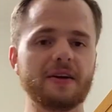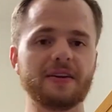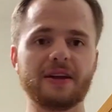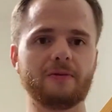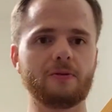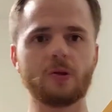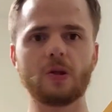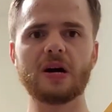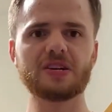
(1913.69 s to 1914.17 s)

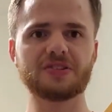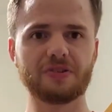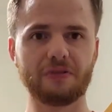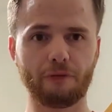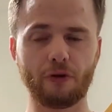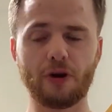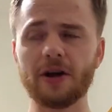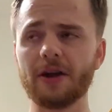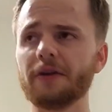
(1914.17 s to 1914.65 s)
never lost a
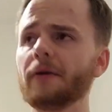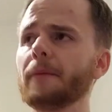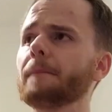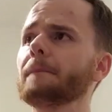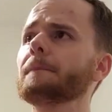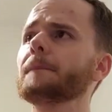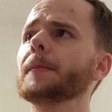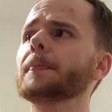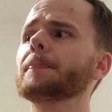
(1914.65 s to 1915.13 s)
friend.
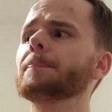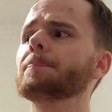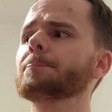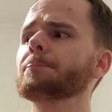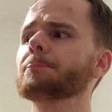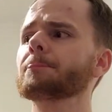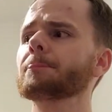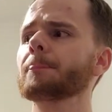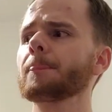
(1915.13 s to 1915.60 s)

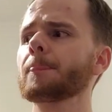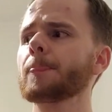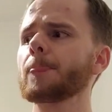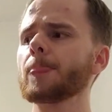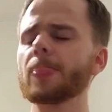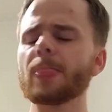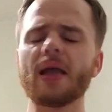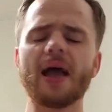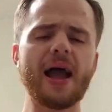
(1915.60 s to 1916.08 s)

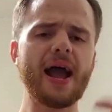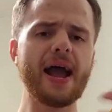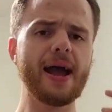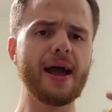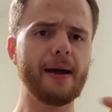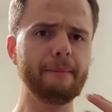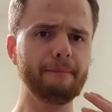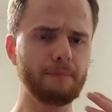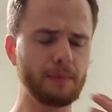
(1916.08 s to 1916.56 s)

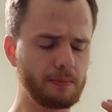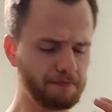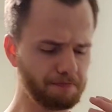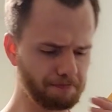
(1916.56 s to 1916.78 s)
And